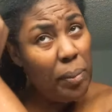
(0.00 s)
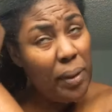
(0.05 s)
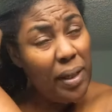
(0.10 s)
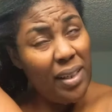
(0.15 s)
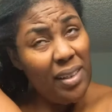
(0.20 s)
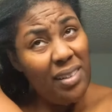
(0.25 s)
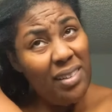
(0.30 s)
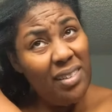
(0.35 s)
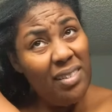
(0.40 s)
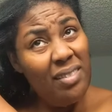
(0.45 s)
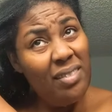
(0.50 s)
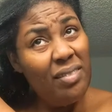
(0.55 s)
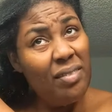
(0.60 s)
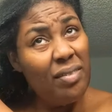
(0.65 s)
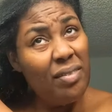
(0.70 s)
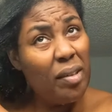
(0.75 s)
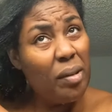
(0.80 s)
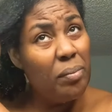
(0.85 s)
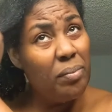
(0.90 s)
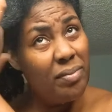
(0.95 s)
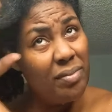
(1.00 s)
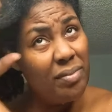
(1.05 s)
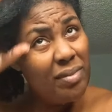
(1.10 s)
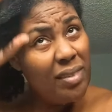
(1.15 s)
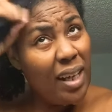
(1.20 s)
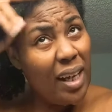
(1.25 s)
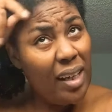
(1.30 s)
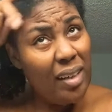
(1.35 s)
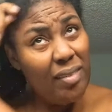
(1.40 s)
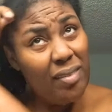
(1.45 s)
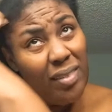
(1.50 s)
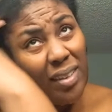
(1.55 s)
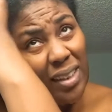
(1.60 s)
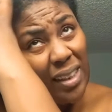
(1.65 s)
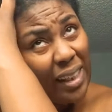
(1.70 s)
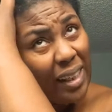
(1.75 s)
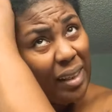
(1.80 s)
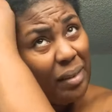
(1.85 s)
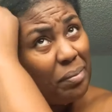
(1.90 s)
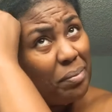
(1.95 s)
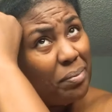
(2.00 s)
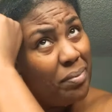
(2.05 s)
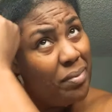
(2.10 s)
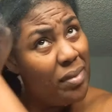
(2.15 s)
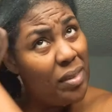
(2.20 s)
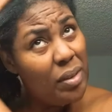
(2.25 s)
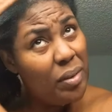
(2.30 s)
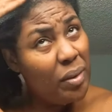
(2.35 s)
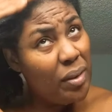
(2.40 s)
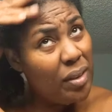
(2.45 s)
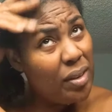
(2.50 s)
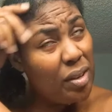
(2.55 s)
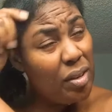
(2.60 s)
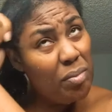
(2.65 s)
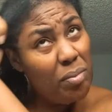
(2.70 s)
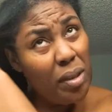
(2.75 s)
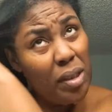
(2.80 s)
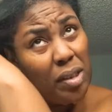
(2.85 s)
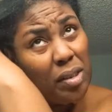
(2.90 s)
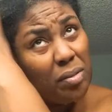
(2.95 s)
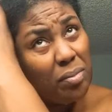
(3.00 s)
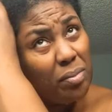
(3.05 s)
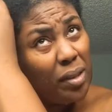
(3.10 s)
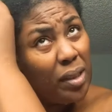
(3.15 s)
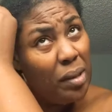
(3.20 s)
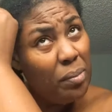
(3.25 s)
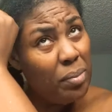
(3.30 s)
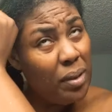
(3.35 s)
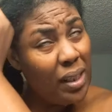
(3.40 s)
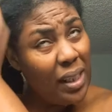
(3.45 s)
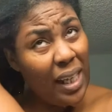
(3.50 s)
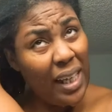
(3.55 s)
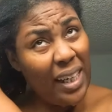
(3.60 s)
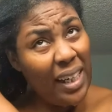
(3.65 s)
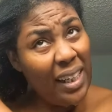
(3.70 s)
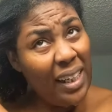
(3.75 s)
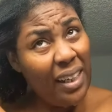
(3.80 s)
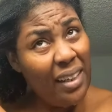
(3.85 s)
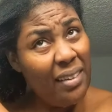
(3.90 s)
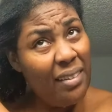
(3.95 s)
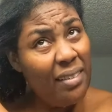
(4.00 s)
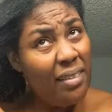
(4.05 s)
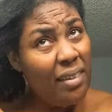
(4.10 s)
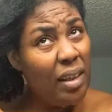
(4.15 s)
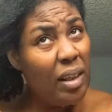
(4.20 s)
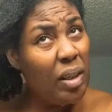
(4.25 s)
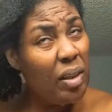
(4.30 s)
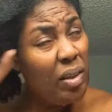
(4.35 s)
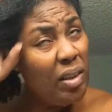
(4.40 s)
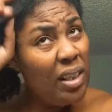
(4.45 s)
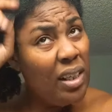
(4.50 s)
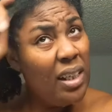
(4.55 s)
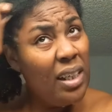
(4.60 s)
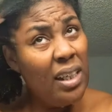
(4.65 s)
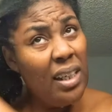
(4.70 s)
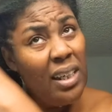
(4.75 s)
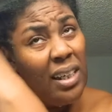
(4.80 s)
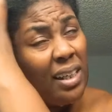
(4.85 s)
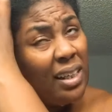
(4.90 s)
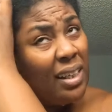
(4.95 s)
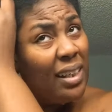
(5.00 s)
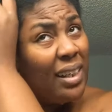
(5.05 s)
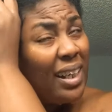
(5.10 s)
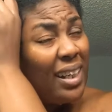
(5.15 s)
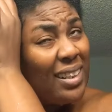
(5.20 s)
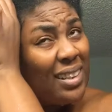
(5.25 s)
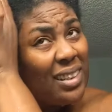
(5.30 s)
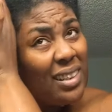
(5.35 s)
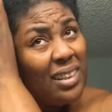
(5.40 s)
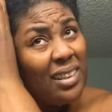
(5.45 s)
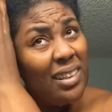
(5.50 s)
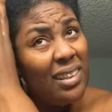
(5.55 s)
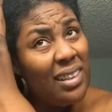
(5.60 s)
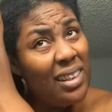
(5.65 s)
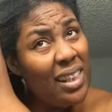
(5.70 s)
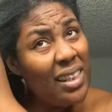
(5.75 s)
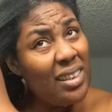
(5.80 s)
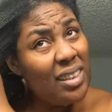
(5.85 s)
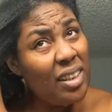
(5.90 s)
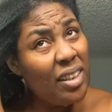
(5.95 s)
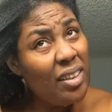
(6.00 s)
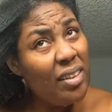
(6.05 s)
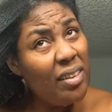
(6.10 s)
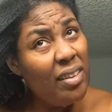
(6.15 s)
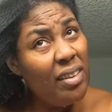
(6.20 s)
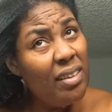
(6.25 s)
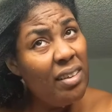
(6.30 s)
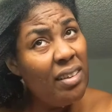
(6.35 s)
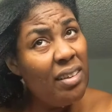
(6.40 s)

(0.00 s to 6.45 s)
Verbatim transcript: bit from not really doing too much manipulating it. So that's that's good.